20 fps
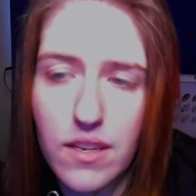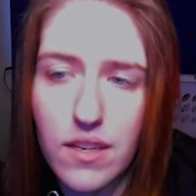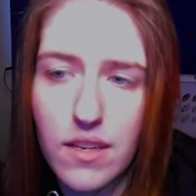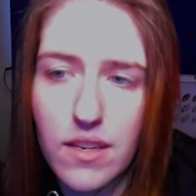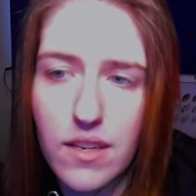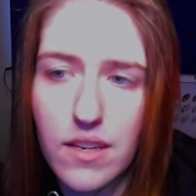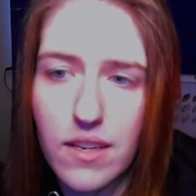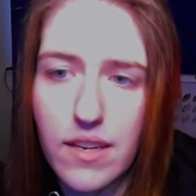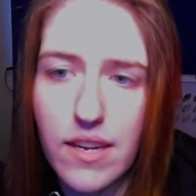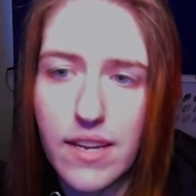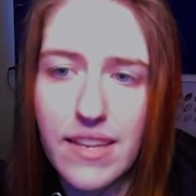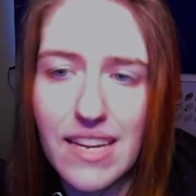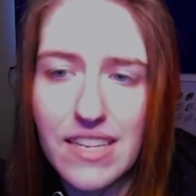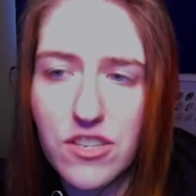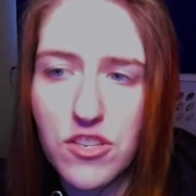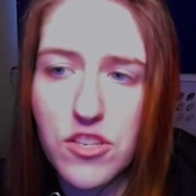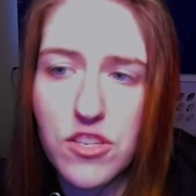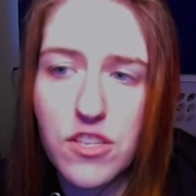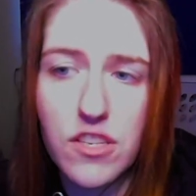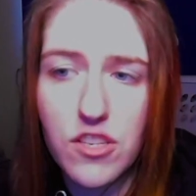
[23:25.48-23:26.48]
And that's
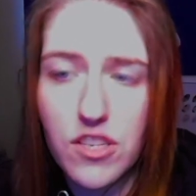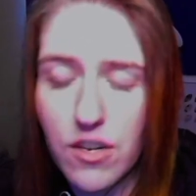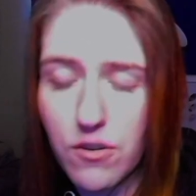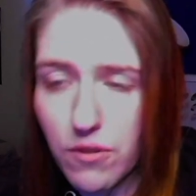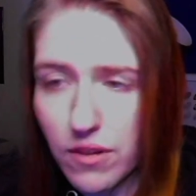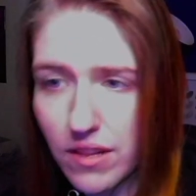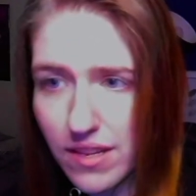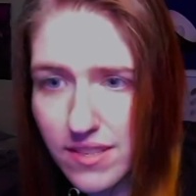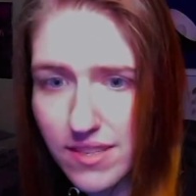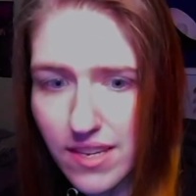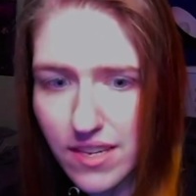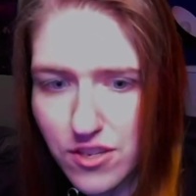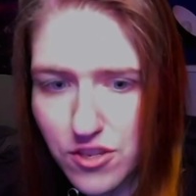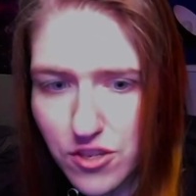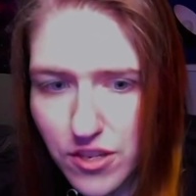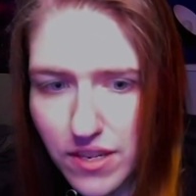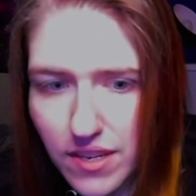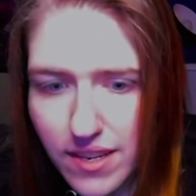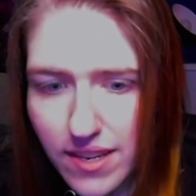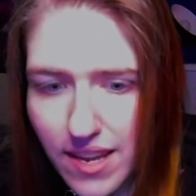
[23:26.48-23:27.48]
just a generalization.
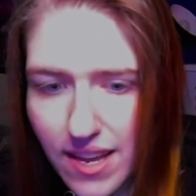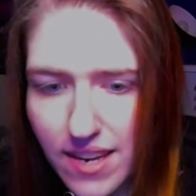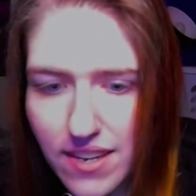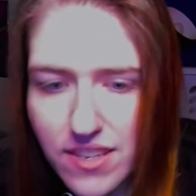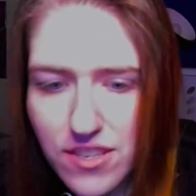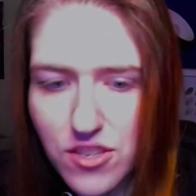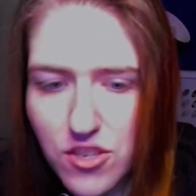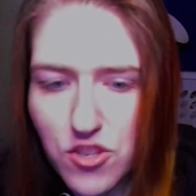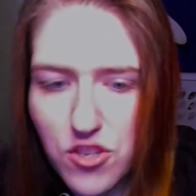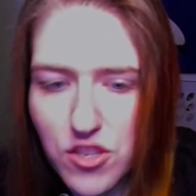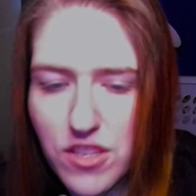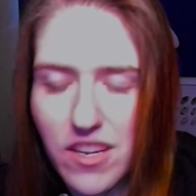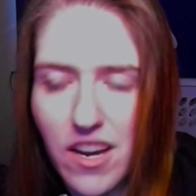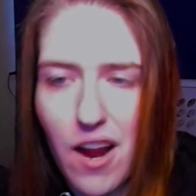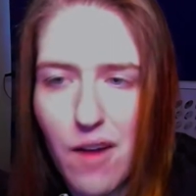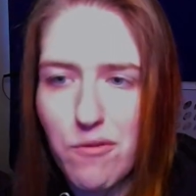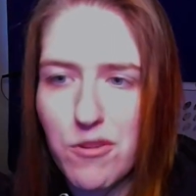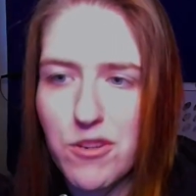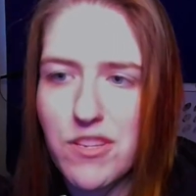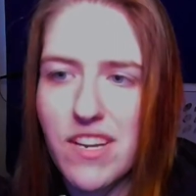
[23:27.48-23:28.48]
Again, this is just a
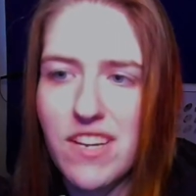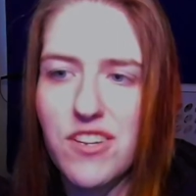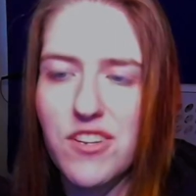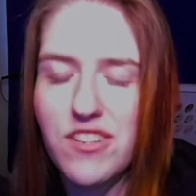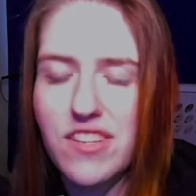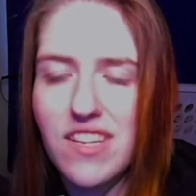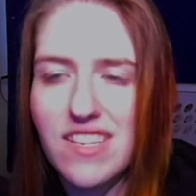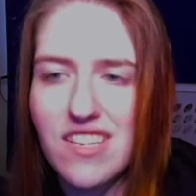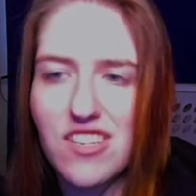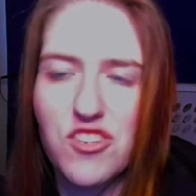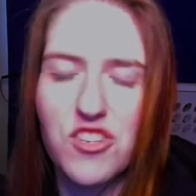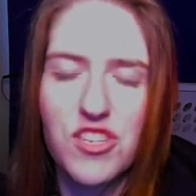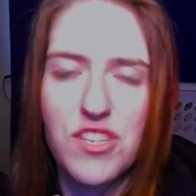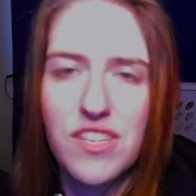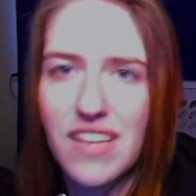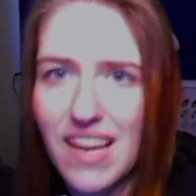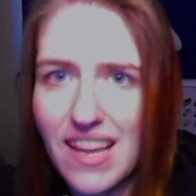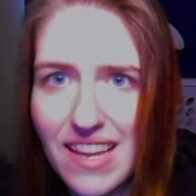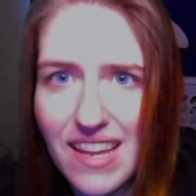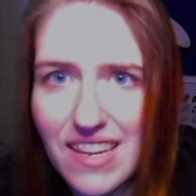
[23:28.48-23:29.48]
conversation. This is just to
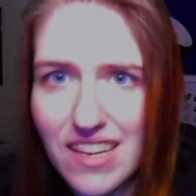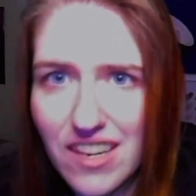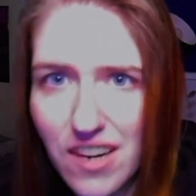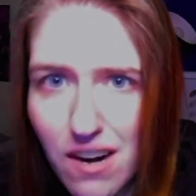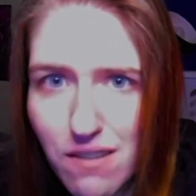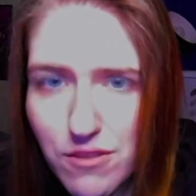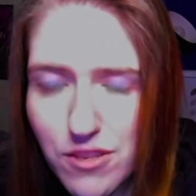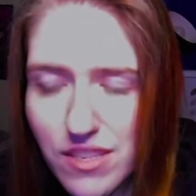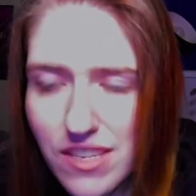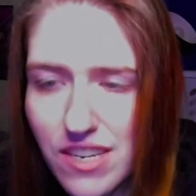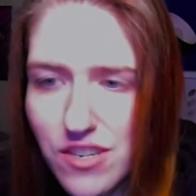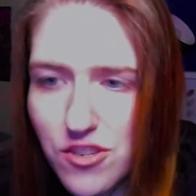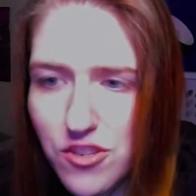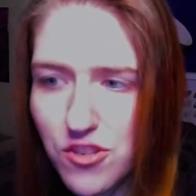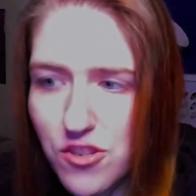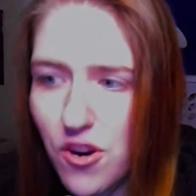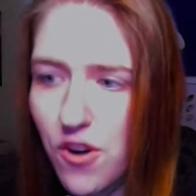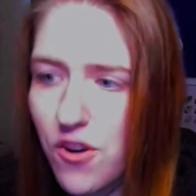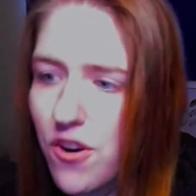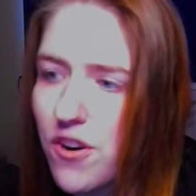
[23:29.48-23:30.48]
get a conversation
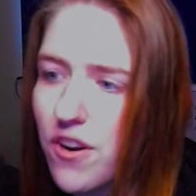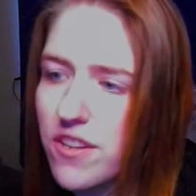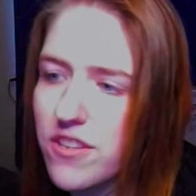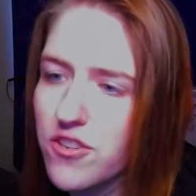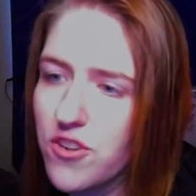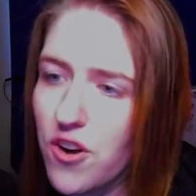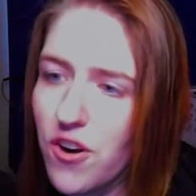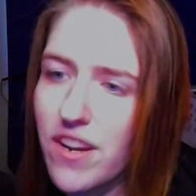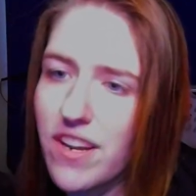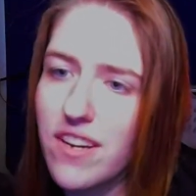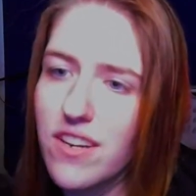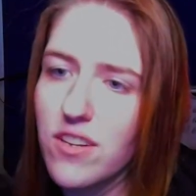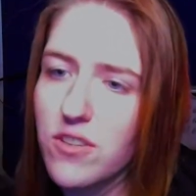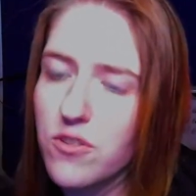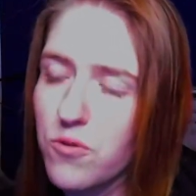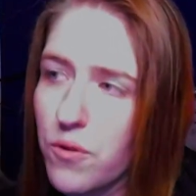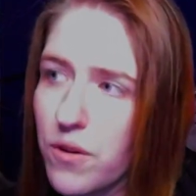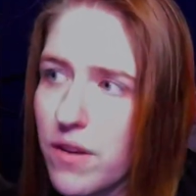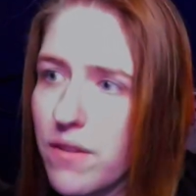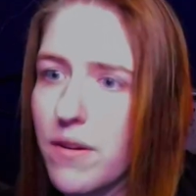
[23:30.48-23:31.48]
started sort
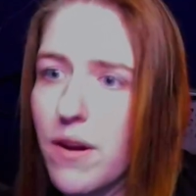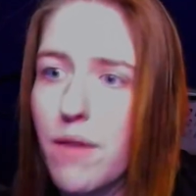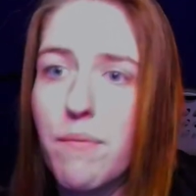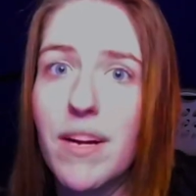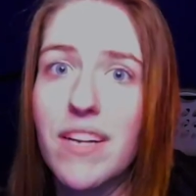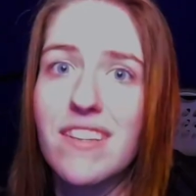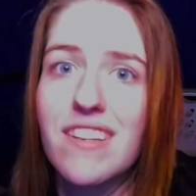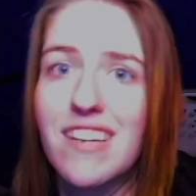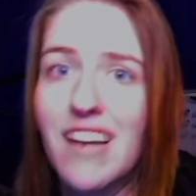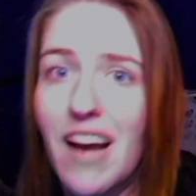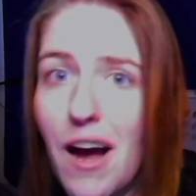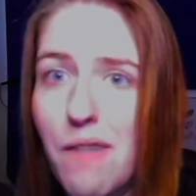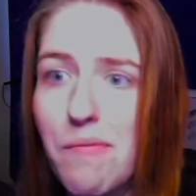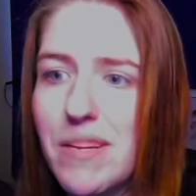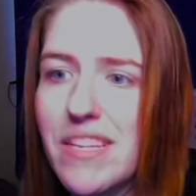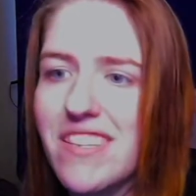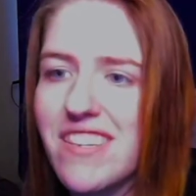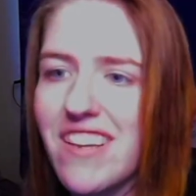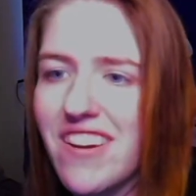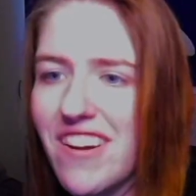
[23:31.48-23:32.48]
of among the comments
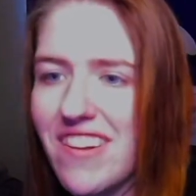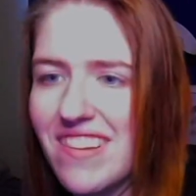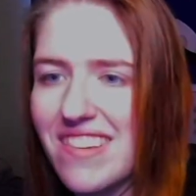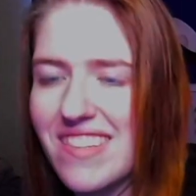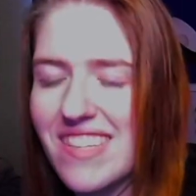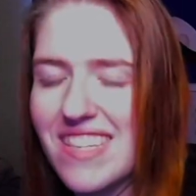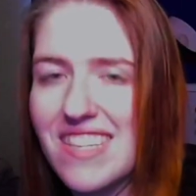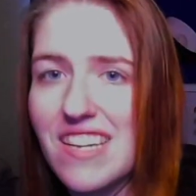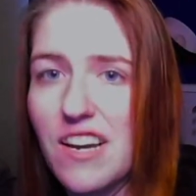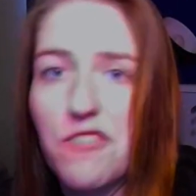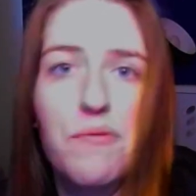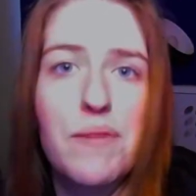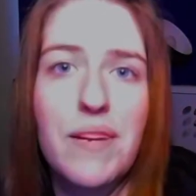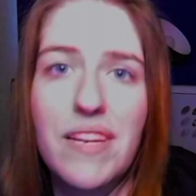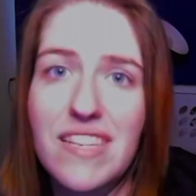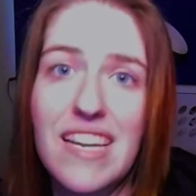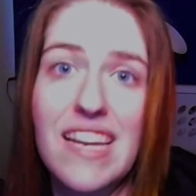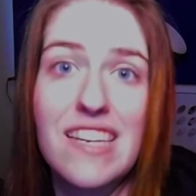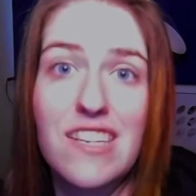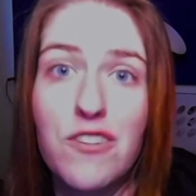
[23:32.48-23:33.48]
on all of the stuff, because
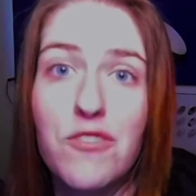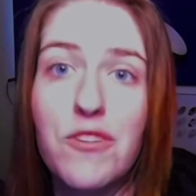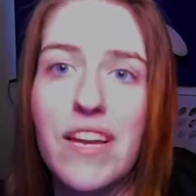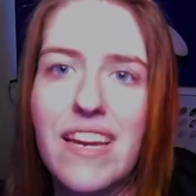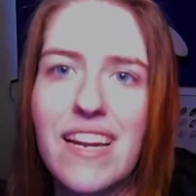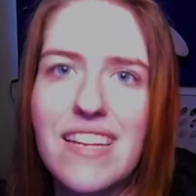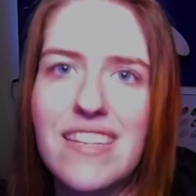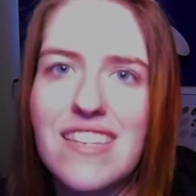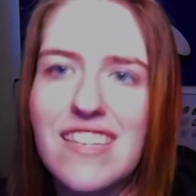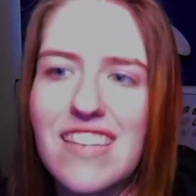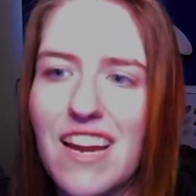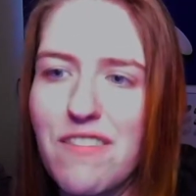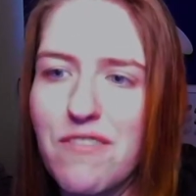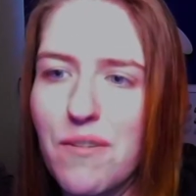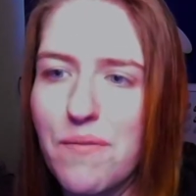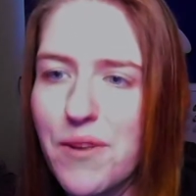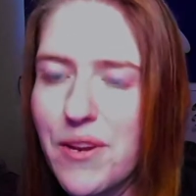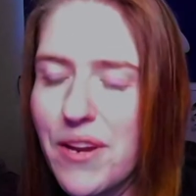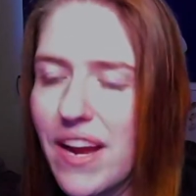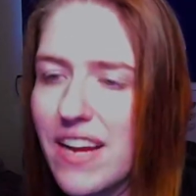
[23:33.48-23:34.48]
I do get insight from you
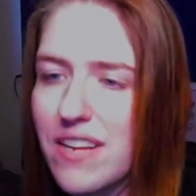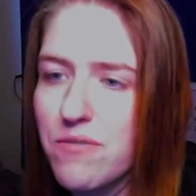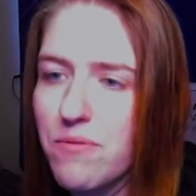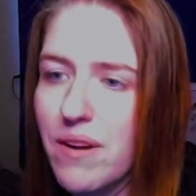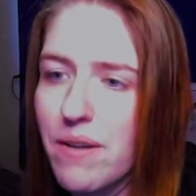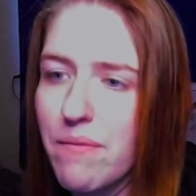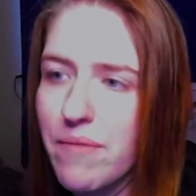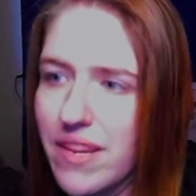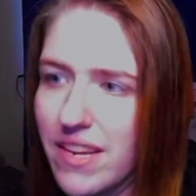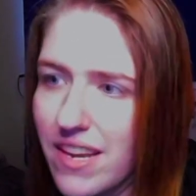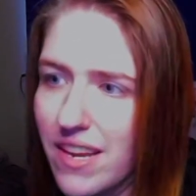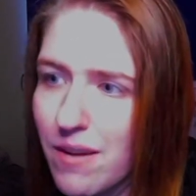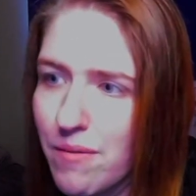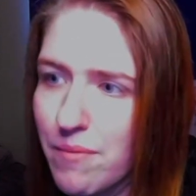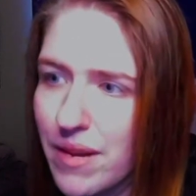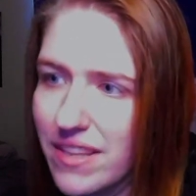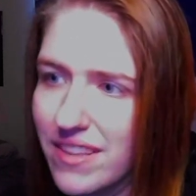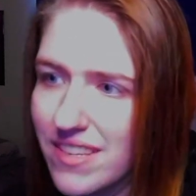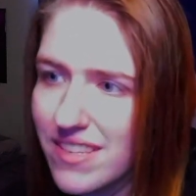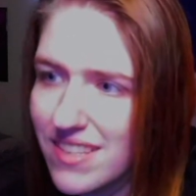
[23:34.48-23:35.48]
guys when I'm thinking about
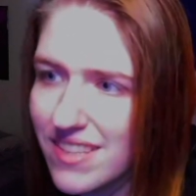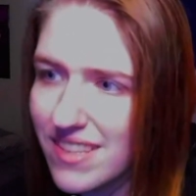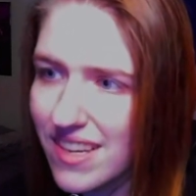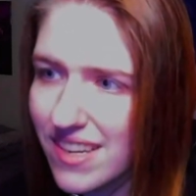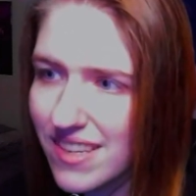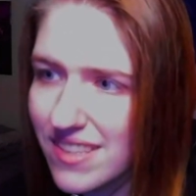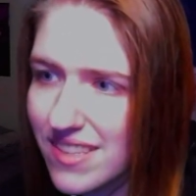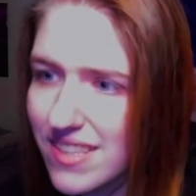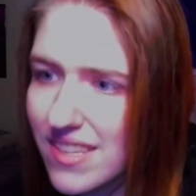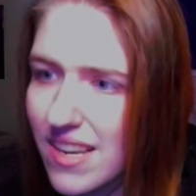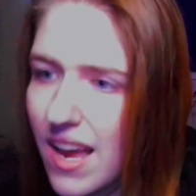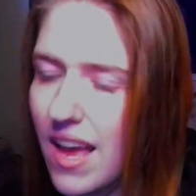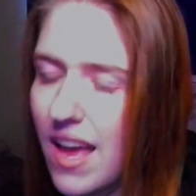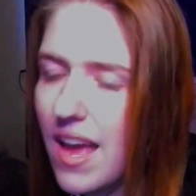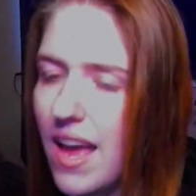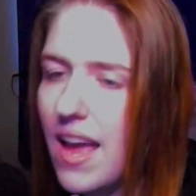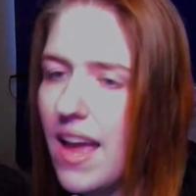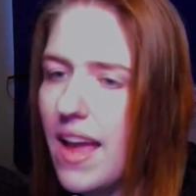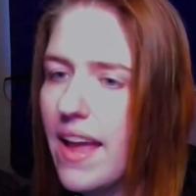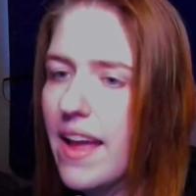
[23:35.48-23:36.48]
these things.
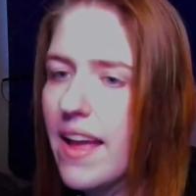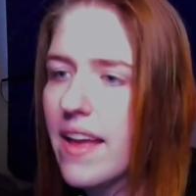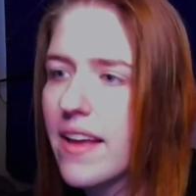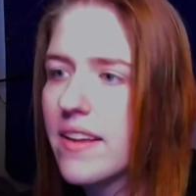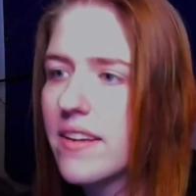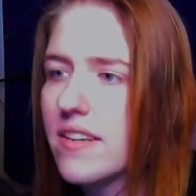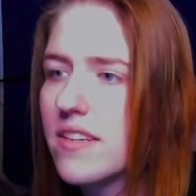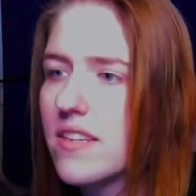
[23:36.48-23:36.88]
And